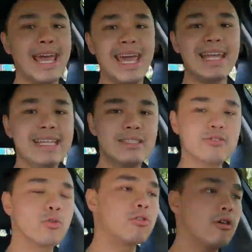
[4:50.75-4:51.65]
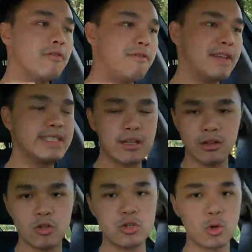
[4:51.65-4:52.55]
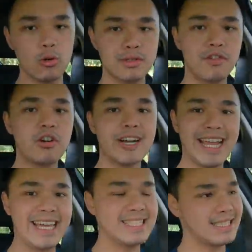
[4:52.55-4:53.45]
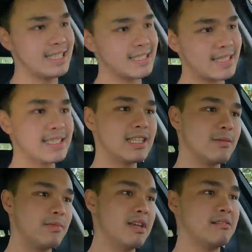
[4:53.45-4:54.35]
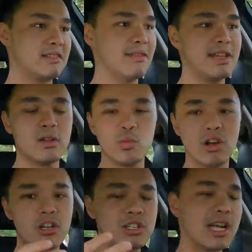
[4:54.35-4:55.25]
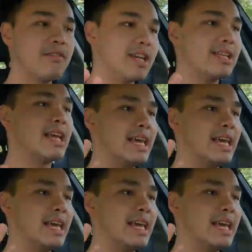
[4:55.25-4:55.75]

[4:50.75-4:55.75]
any sort of physical controls for our AC system. And given that we are driving it